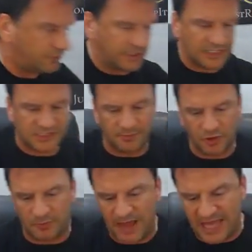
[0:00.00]
We got some
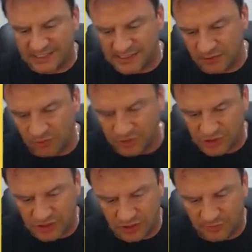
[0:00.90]
other packs here
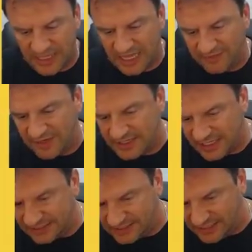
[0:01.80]
also. We have a
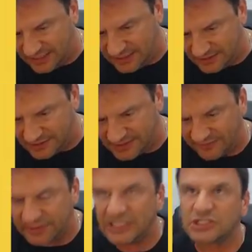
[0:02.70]

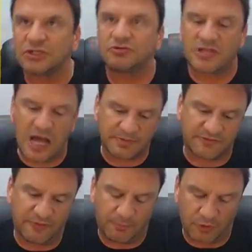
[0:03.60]
1972 Topps
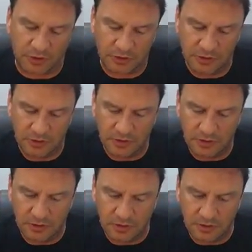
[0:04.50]
Football,
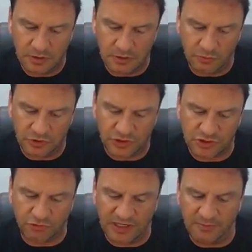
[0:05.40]
which
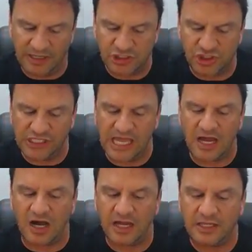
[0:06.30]
is graded by
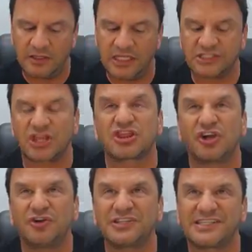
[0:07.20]
GAI. It's a
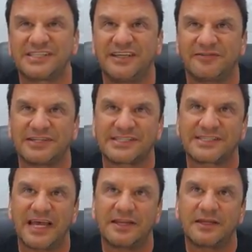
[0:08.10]
third series
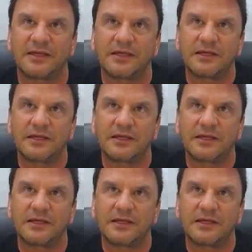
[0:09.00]
set.